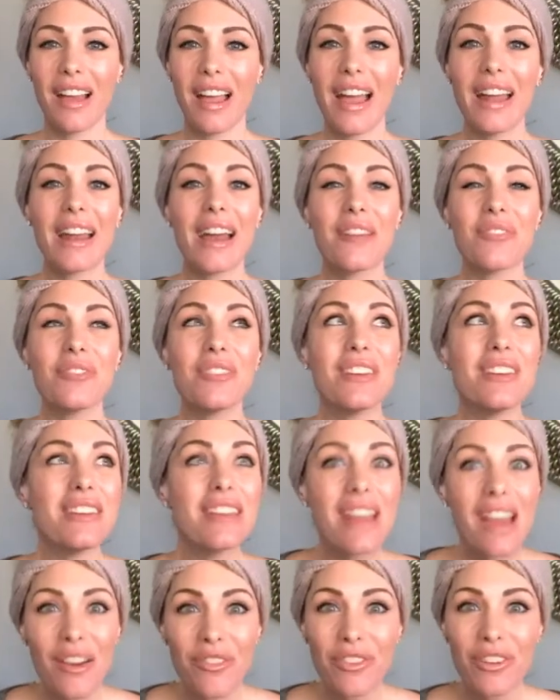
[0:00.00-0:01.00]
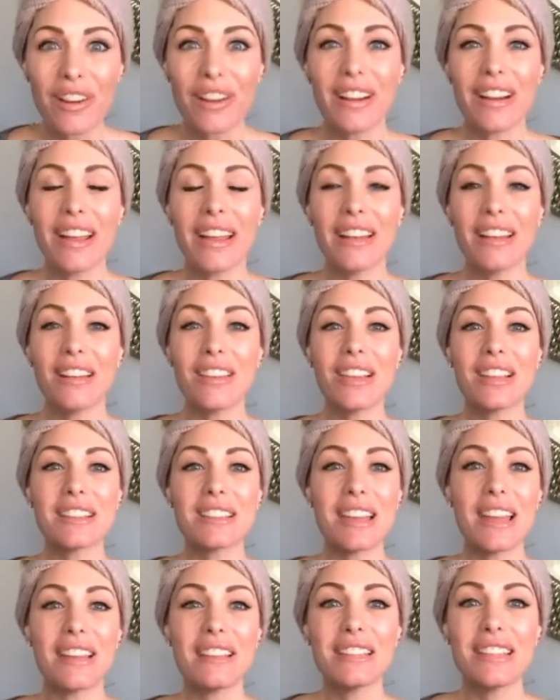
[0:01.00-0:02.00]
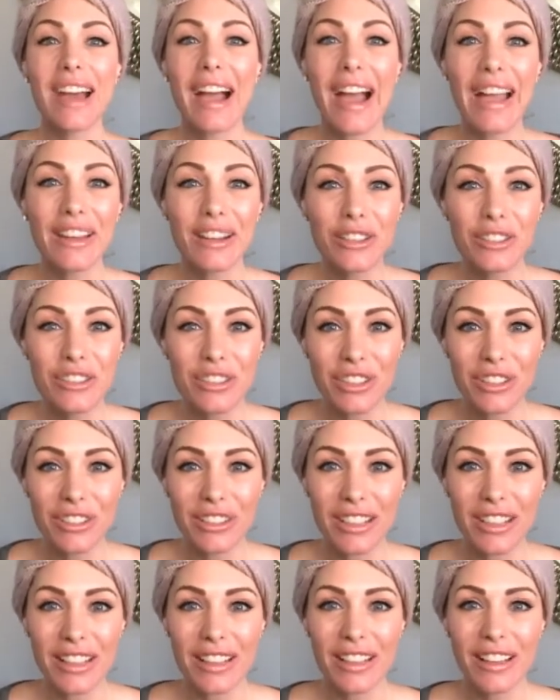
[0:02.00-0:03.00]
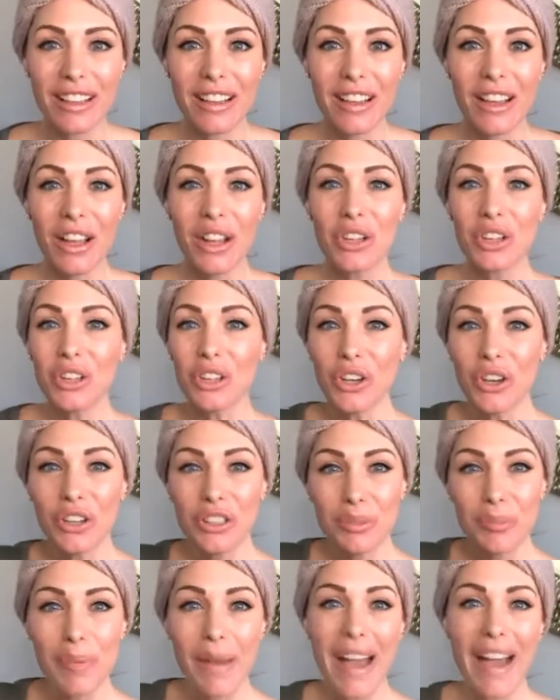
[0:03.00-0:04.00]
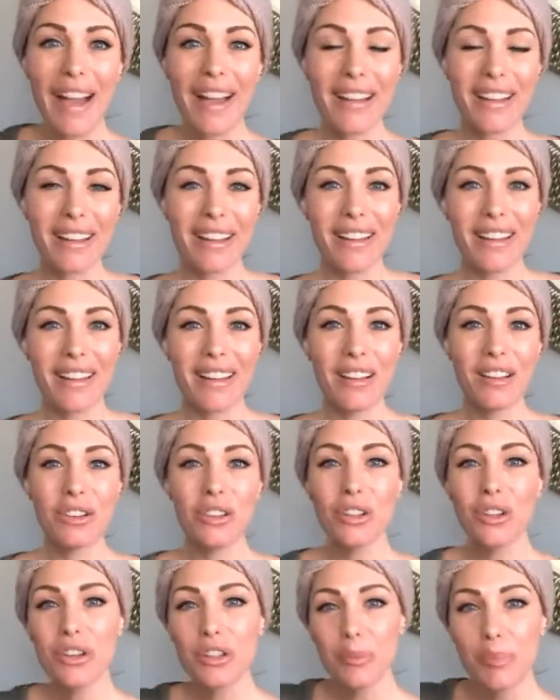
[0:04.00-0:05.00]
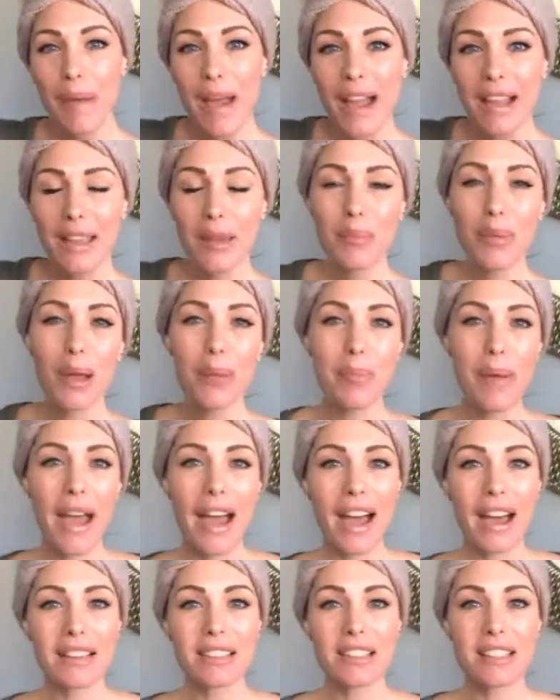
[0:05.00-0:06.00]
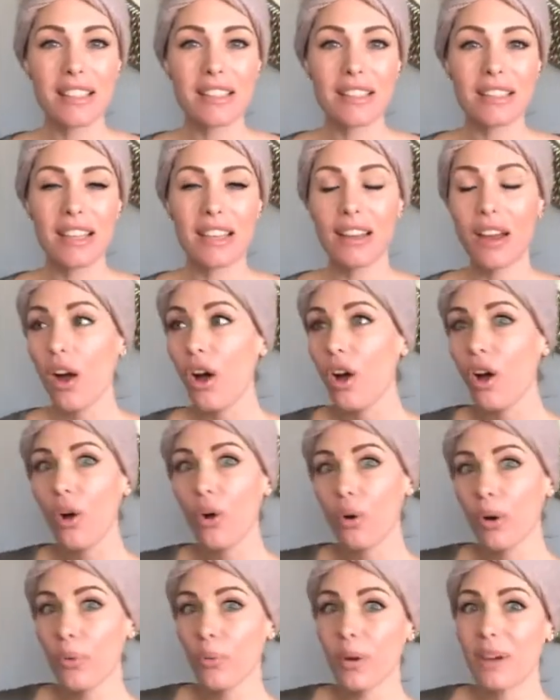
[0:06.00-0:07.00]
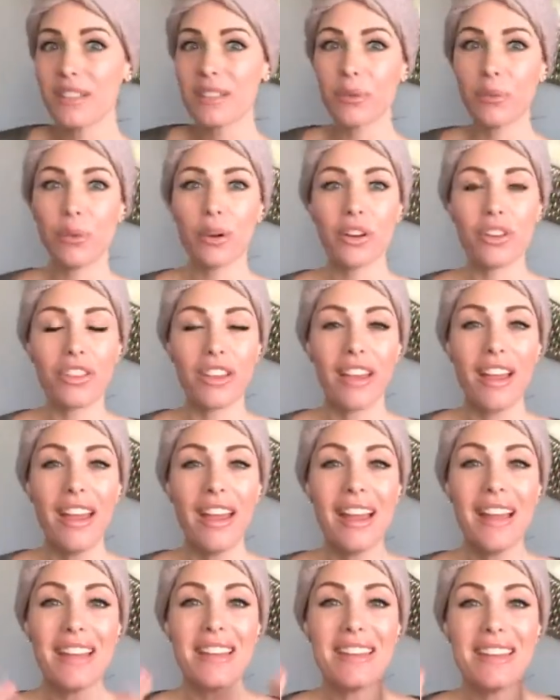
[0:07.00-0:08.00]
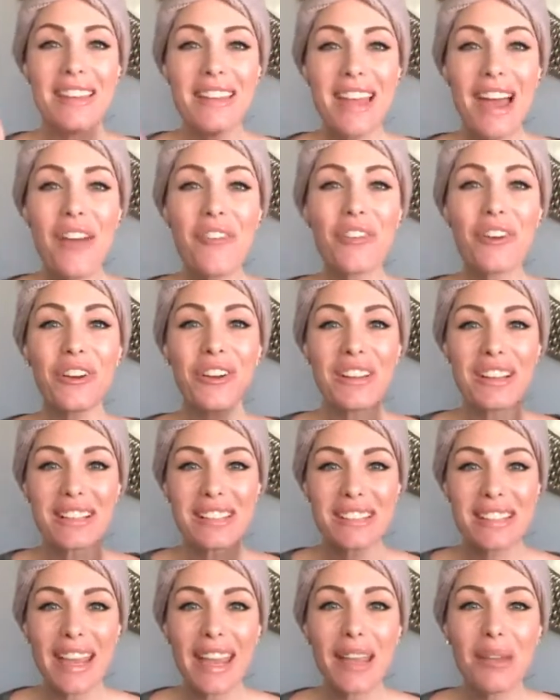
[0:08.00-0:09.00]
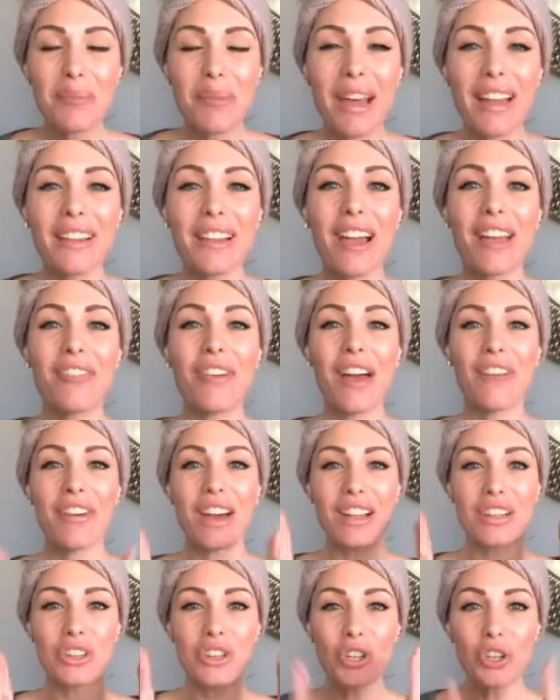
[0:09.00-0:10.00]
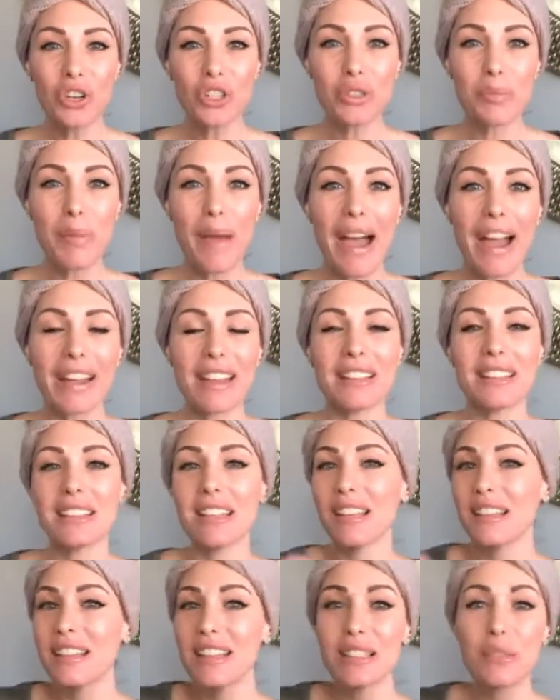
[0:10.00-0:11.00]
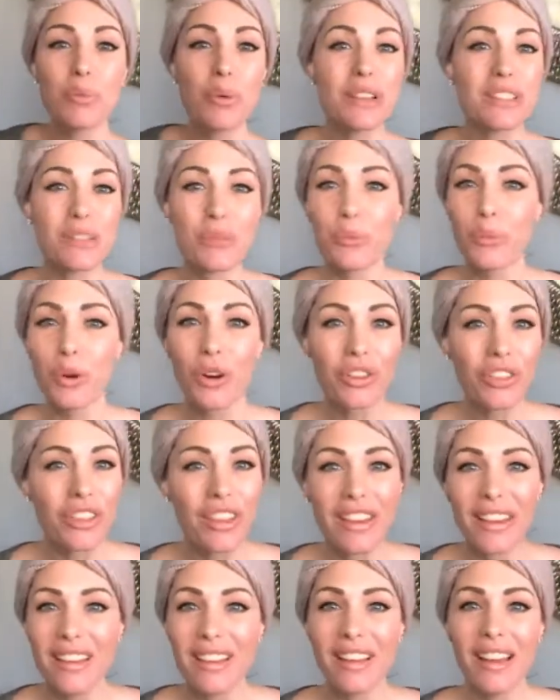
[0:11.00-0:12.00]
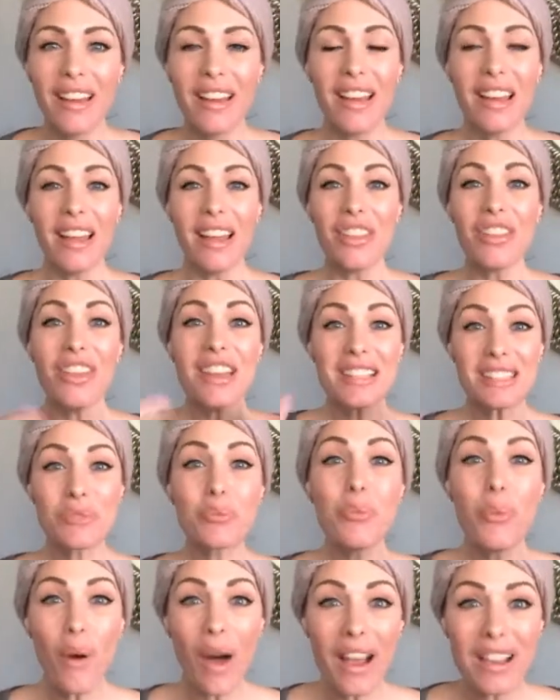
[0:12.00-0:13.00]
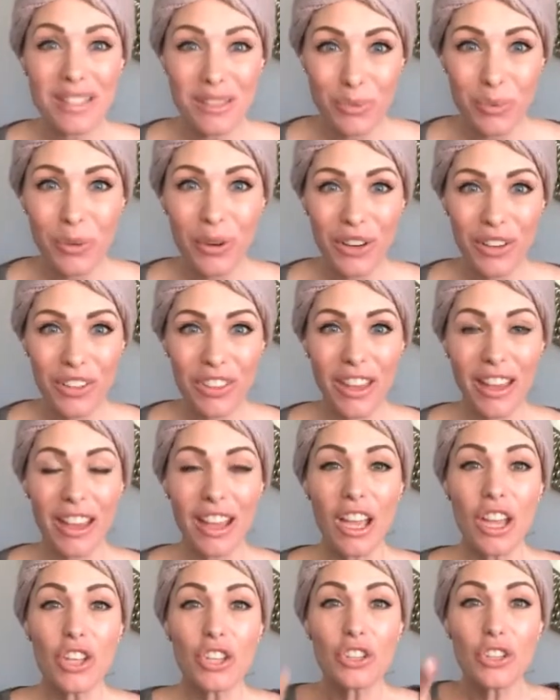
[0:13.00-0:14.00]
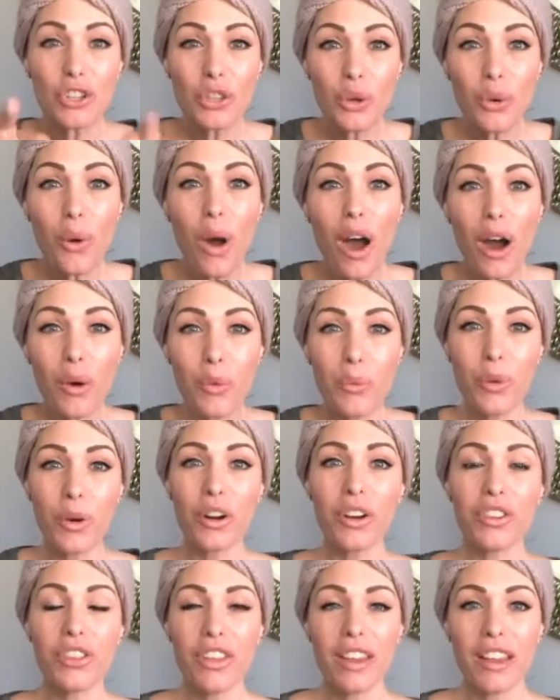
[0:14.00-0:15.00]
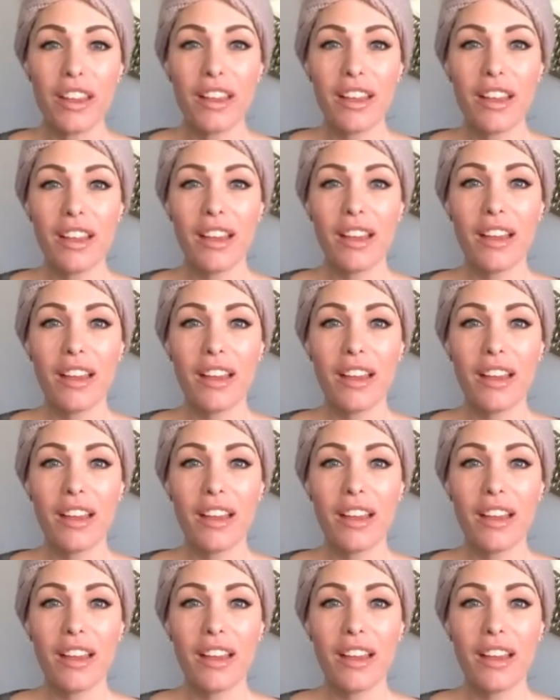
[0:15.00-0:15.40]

And I've never in this entire journey looked back at my past and said, oh, it wasn't worth it. Never in a day in my life have I looked back and said, this wasn't worth it. This was worth it. You are worth it.